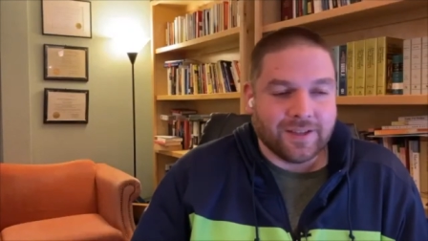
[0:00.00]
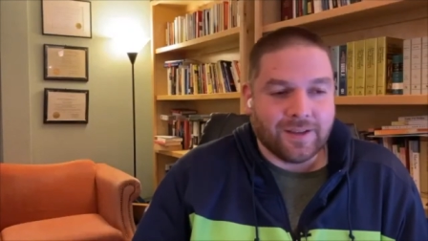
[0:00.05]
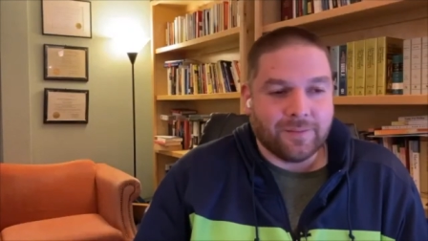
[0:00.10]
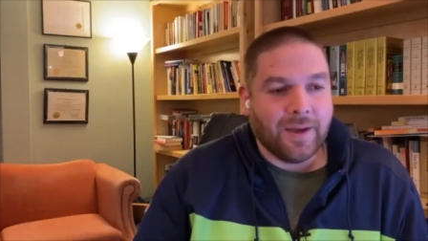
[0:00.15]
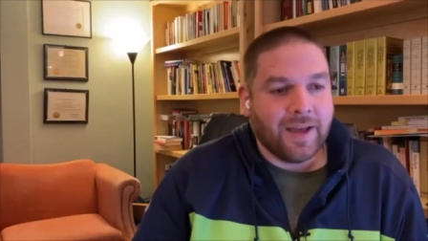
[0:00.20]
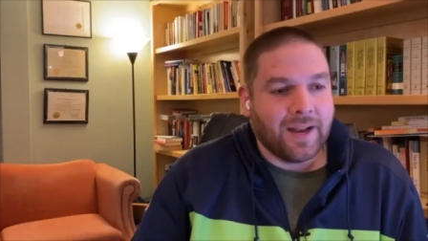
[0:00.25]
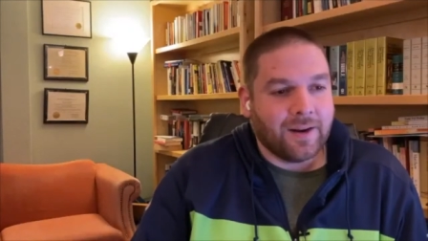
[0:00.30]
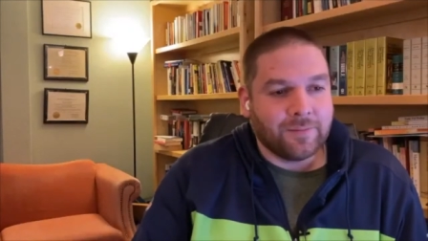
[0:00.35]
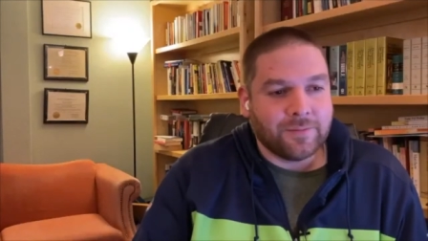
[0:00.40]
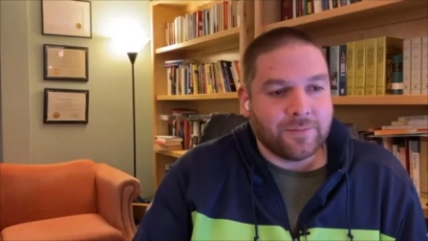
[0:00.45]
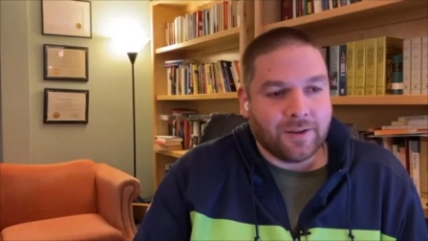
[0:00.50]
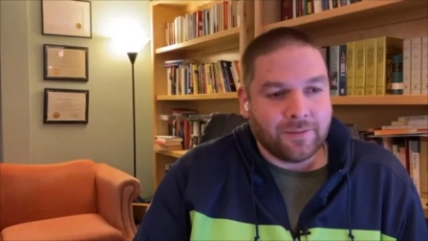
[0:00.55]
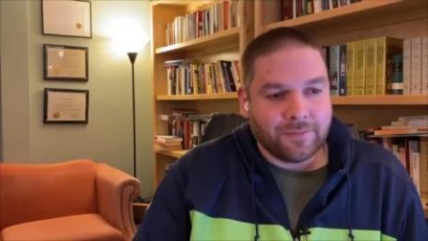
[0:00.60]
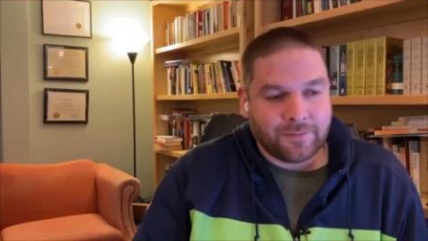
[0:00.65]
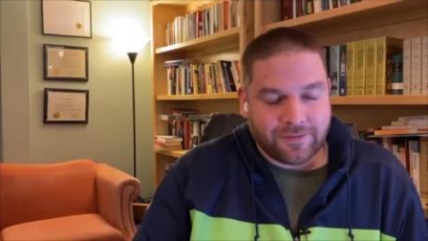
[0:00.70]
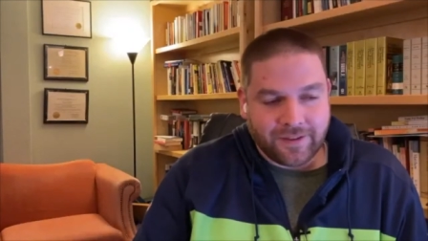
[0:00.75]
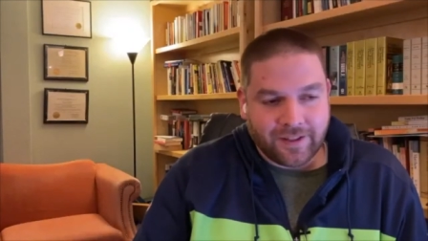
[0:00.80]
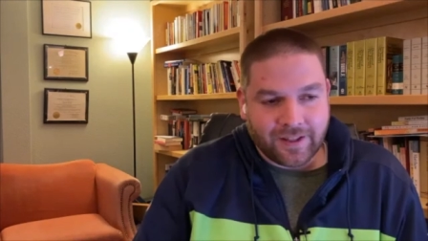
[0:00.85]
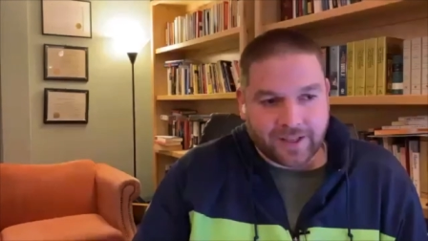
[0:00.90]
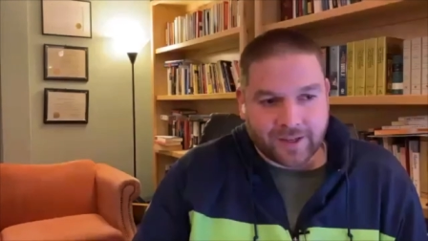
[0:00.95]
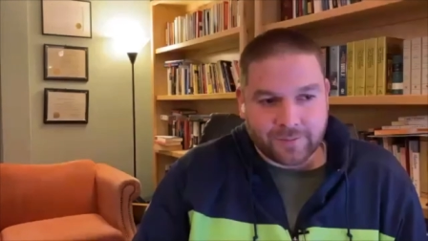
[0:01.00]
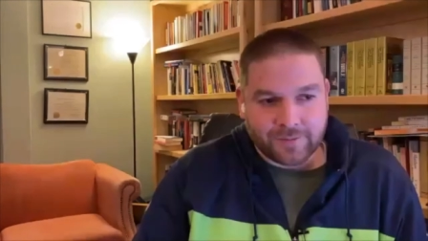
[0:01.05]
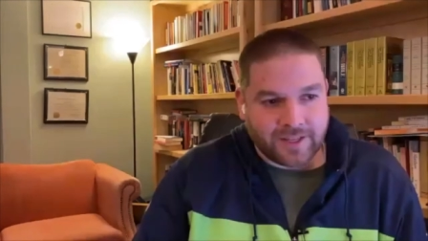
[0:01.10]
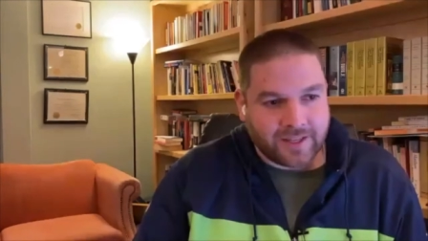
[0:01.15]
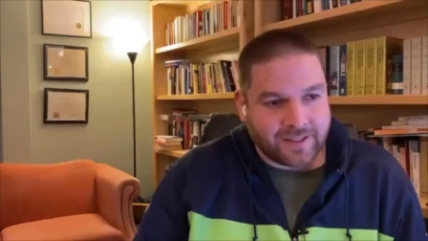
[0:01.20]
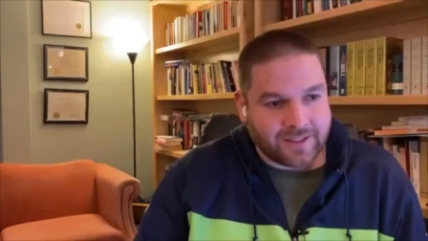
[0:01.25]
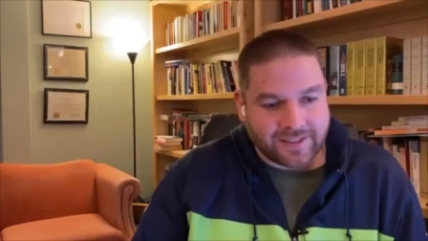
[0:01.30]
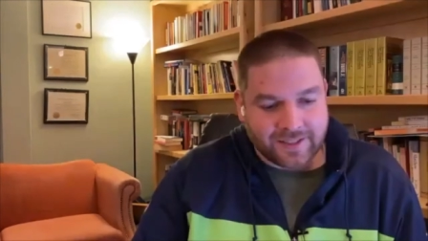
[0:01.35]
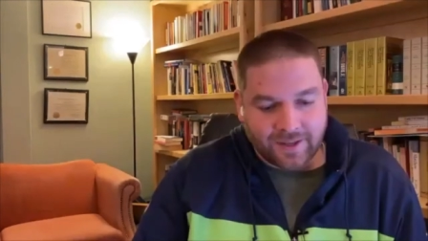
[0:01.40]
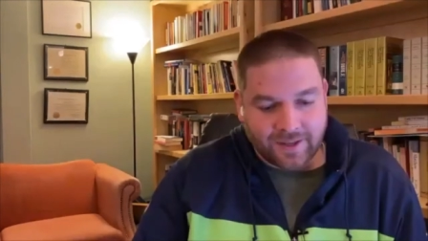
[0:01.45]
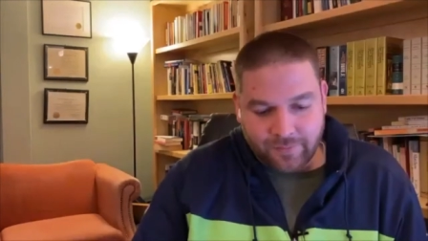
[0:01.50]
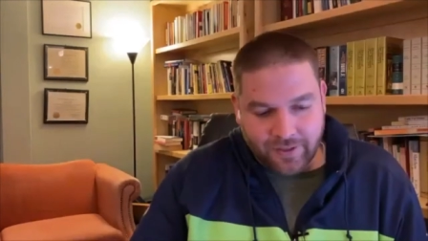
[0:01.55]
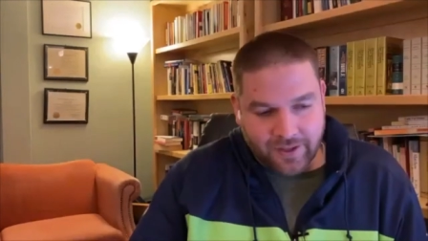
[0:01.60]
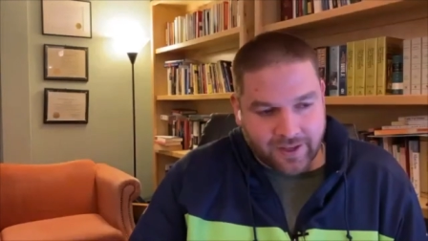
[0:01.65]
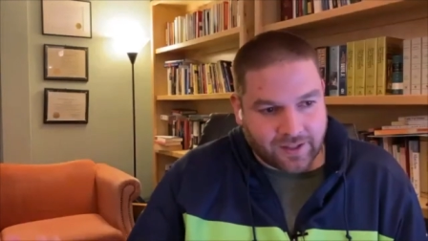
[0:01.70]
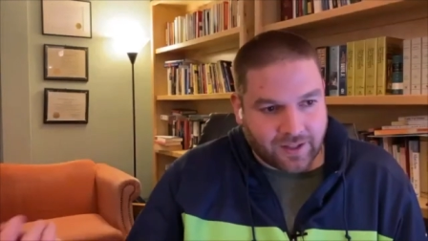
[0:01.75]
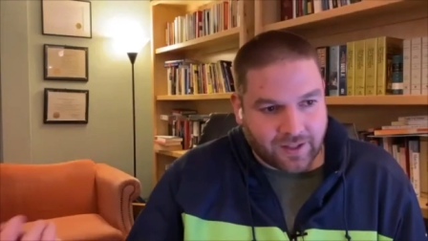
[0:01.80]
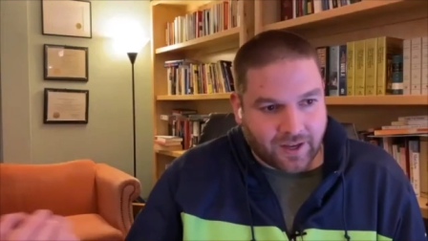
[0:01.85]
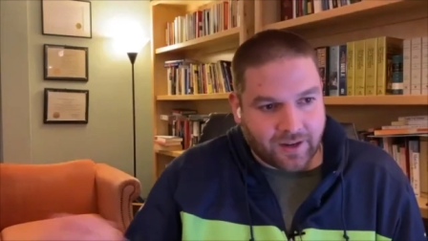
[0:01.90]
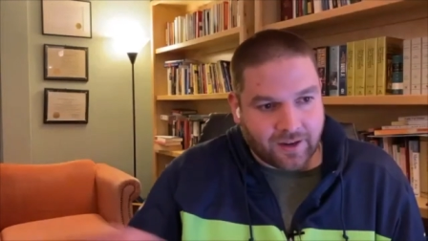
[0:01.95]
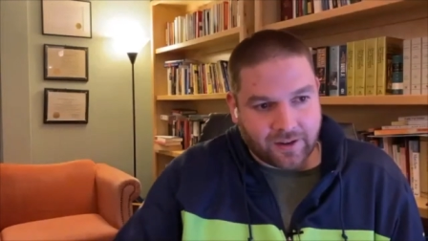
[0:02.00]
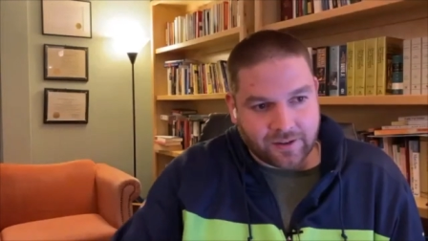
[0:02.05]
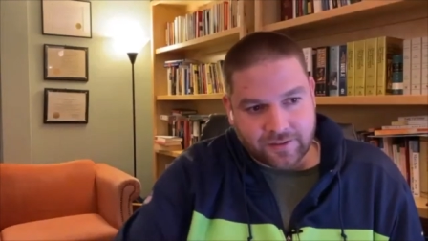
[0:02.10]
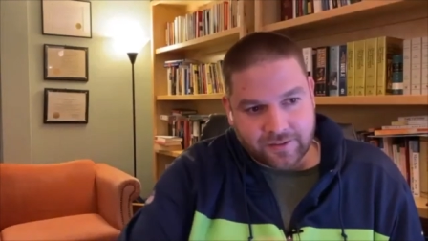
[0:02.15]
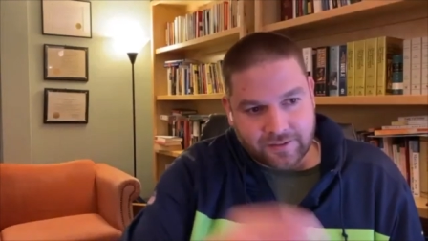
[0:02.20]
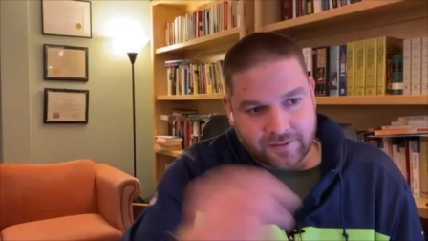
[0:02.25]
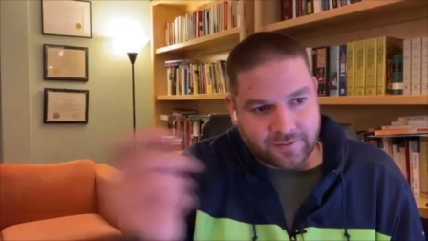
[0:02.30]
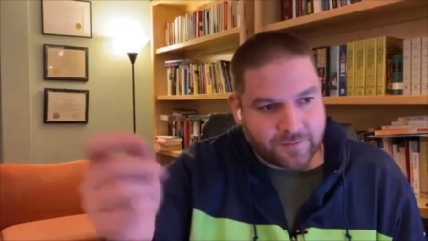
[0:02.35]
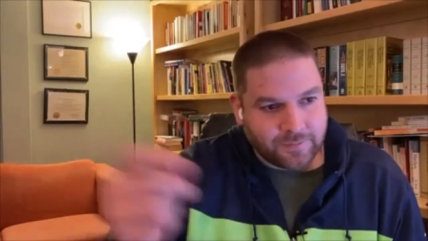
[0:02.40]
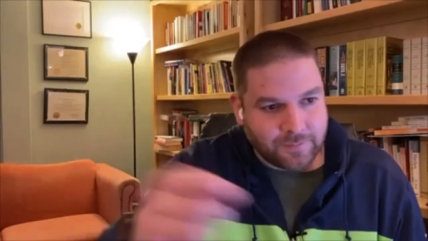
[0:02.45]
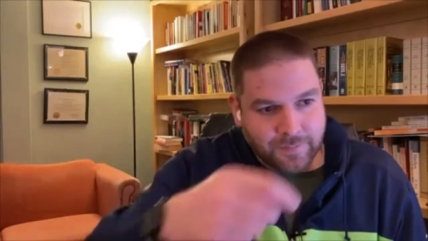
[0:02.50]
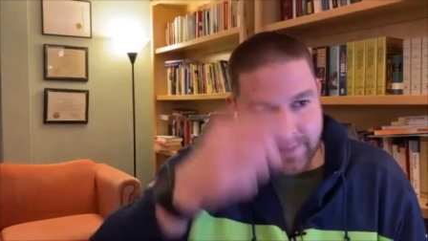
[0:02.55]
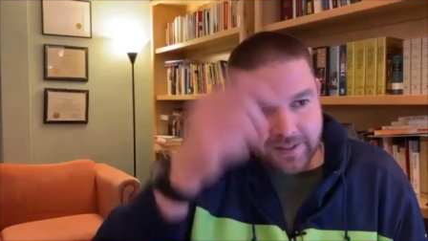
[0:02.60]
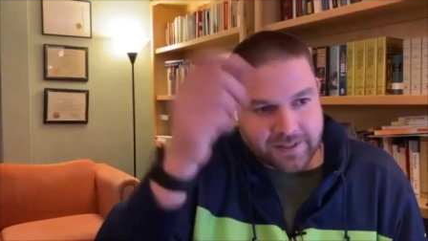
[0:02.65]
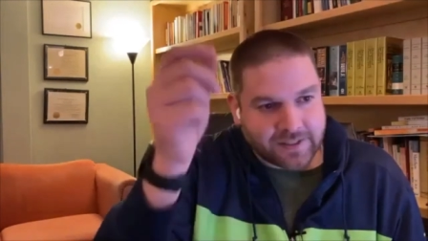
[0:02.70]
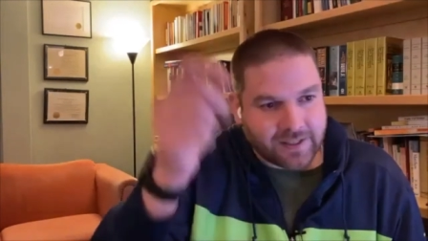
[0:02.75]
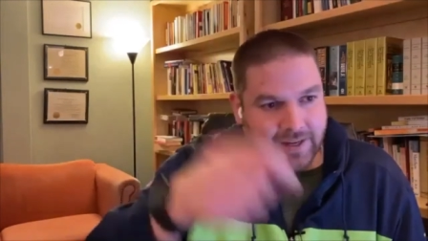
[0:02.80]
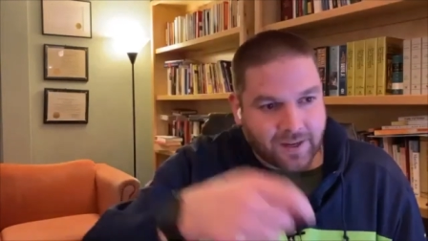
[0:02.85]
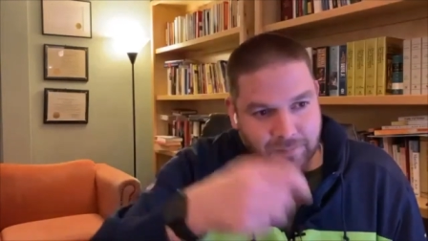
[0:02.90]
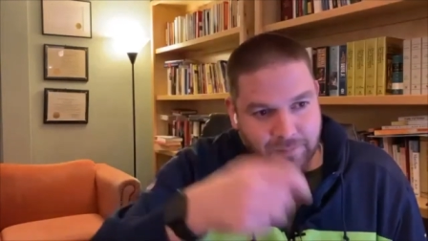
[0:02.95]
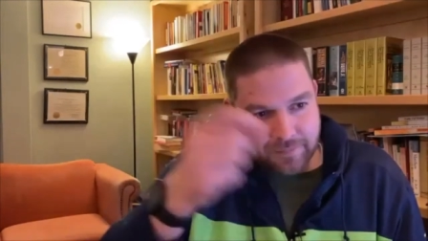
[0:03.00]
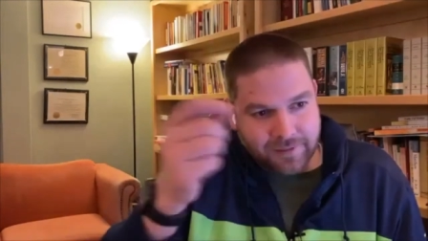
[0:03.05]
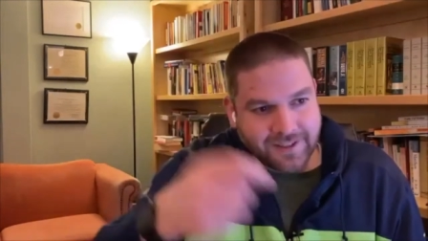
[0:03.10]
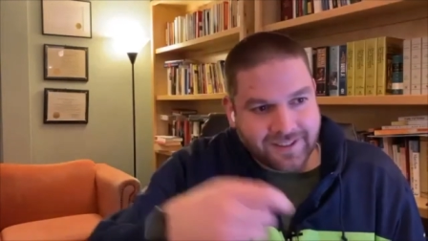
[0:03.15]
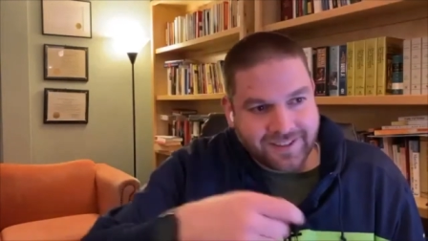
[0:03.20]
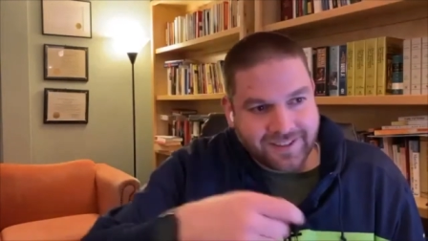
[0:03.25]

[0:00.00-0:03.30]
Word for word: he's like, man, I'm, I feel like I'm saying the same thing a lot. I'll mix it up.